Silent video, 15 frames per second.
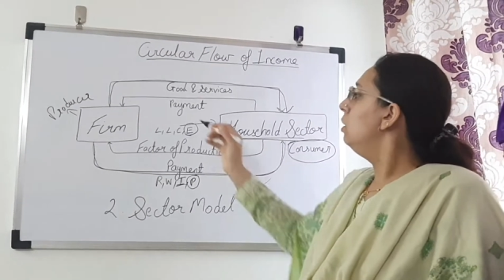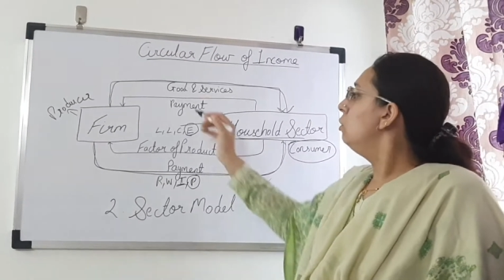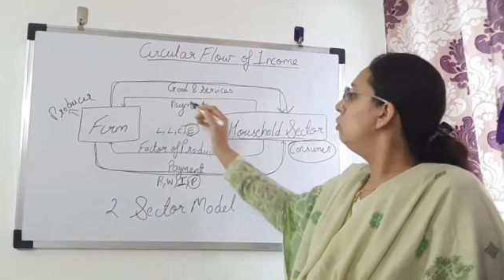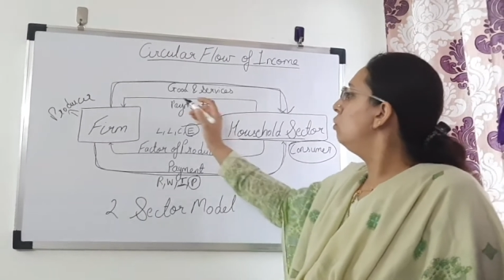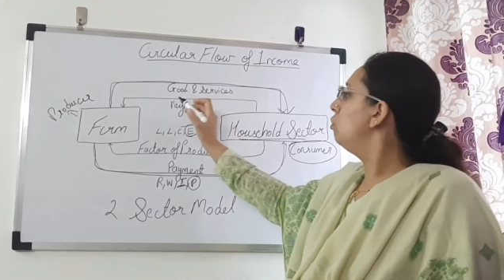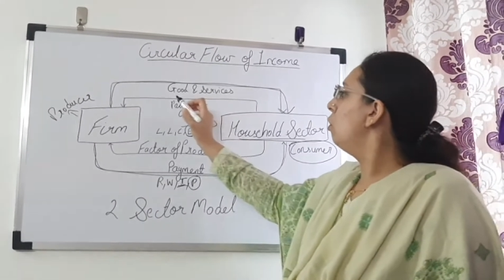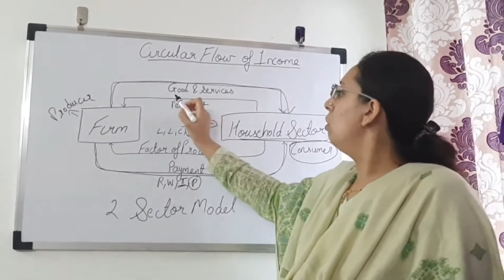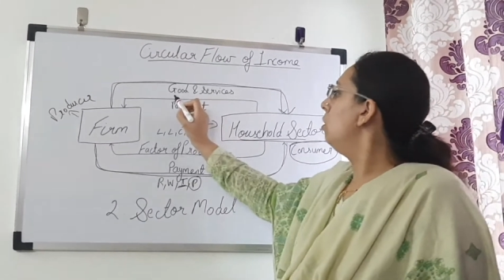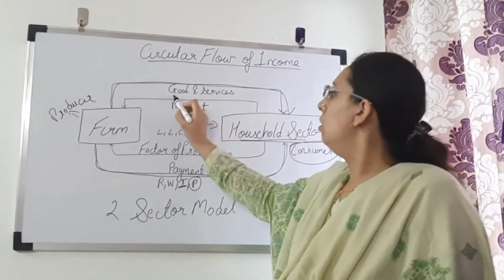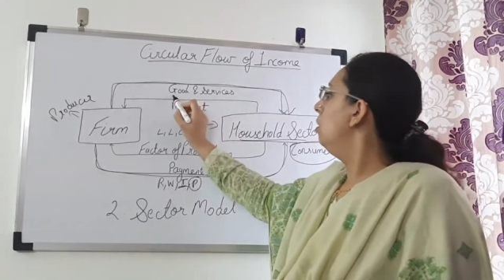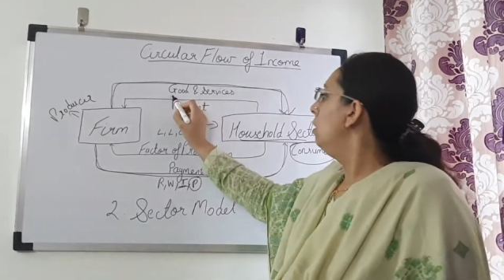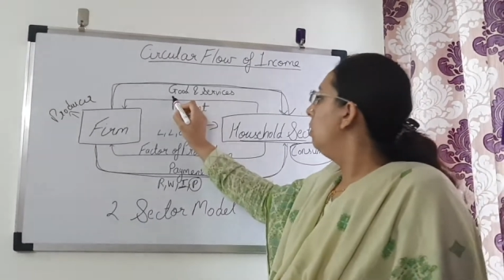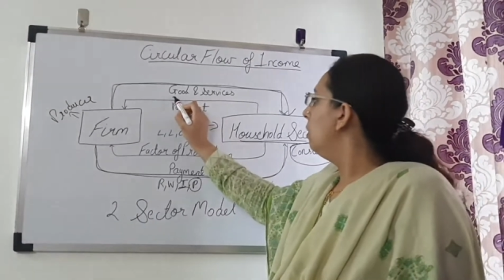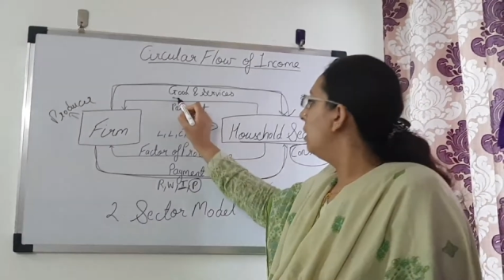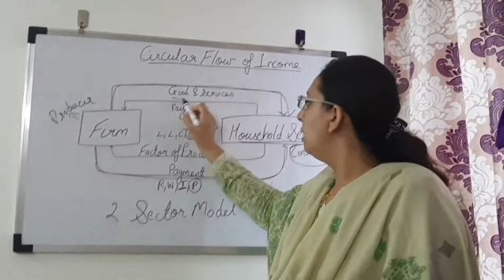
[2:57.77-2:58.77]
So
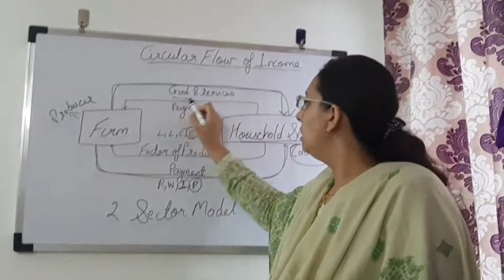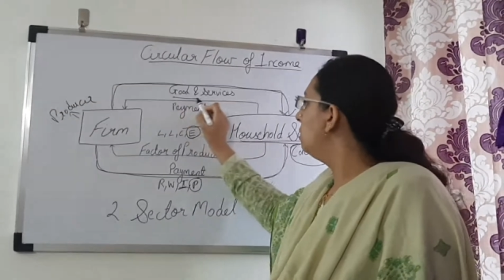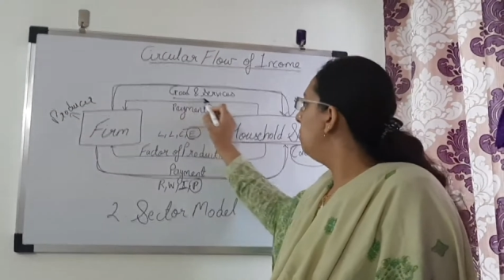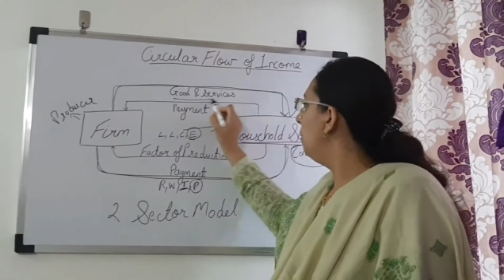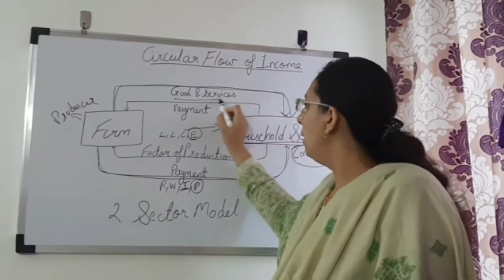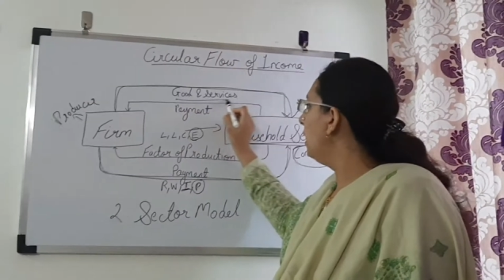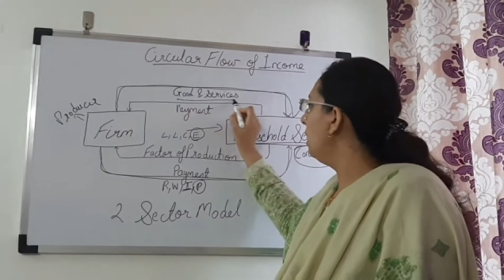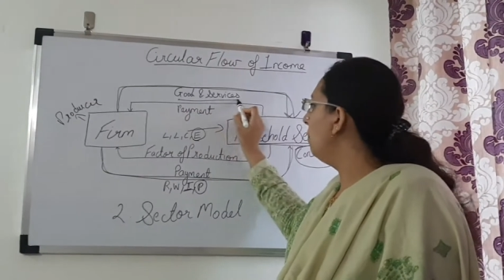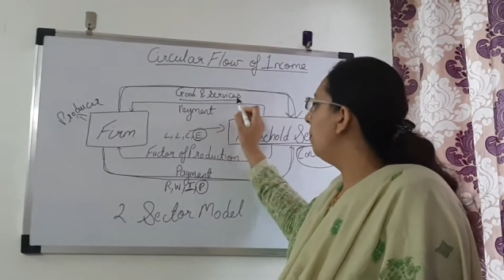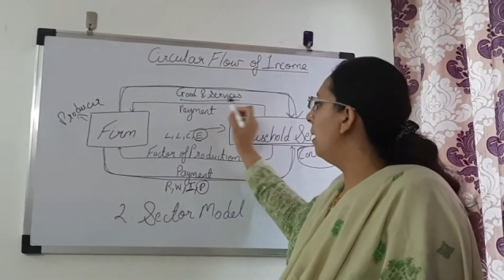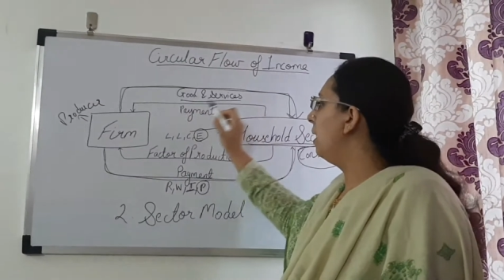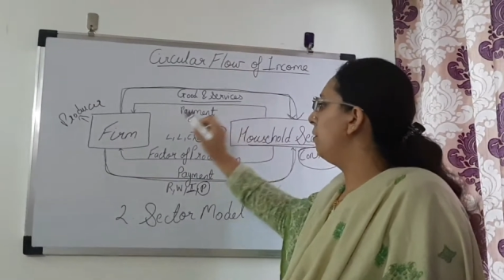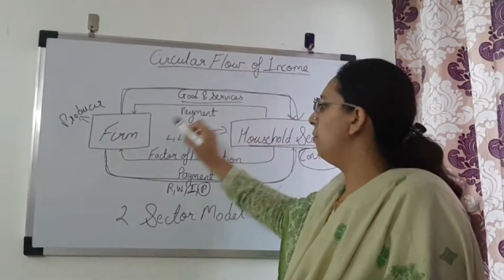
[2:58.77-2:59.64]
it's made by